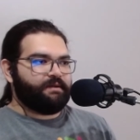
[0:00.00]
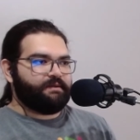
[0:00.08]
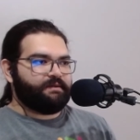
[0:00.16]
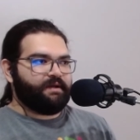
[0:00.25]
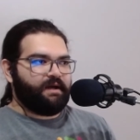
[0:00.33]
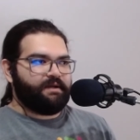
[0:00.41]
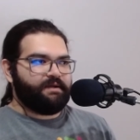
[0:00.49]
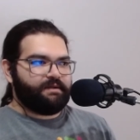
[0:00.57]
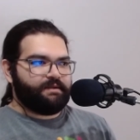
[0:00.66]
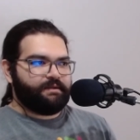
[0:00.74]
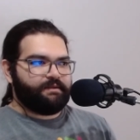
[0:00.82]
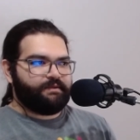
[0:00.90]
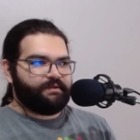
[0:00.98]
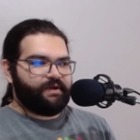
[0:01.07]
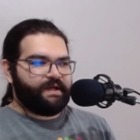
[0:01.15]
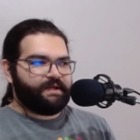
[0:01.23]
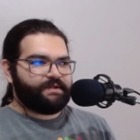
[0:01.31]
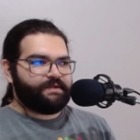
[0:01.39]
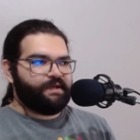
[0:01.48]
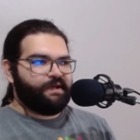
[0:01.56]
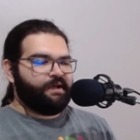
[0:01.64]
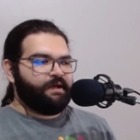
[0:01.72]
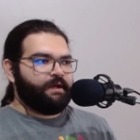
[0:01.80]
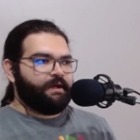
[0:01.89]
tire tracks
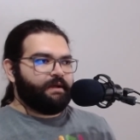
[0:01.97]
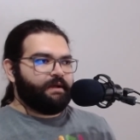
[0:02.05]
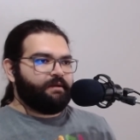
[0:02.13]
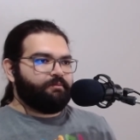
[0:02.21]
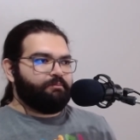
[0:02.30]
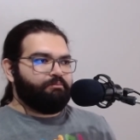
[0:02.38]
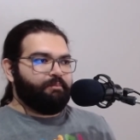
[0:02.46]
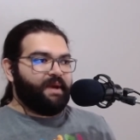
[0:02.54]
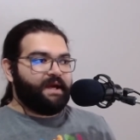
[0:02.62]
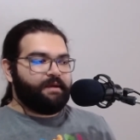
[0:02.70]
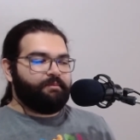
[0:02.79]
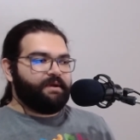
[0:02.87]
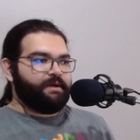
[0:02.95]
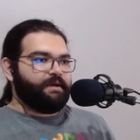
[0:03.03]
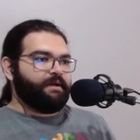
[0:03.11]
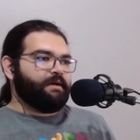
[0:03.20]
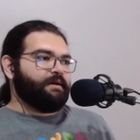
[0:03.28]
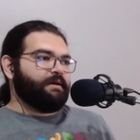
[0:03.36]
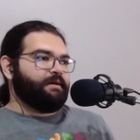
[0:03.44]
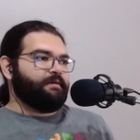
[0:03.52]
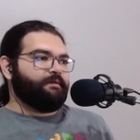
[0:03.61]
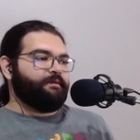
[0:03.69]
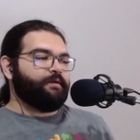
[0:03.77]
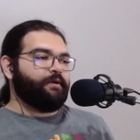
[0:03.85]
that may be
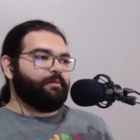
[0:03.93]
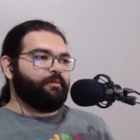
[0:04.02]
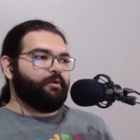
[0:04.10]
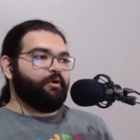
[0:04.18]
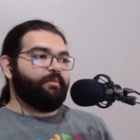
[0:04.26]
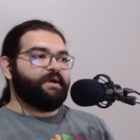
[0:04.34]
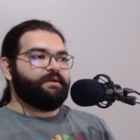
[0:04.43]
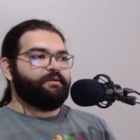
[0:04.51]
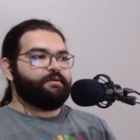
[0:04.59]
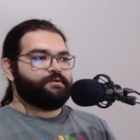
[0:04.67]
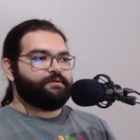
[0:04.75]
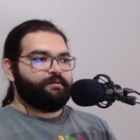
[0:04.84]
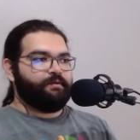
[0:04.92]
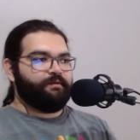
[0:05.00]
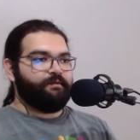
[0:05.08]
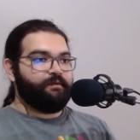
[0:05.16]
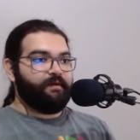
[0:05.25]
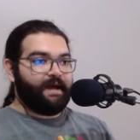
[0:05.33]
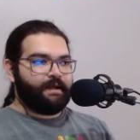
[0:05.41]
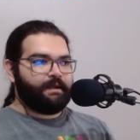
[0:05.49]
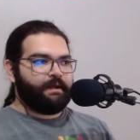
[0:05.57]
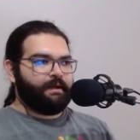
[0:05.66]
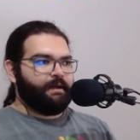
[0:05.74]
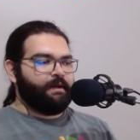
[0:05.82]
from Obendorf's van.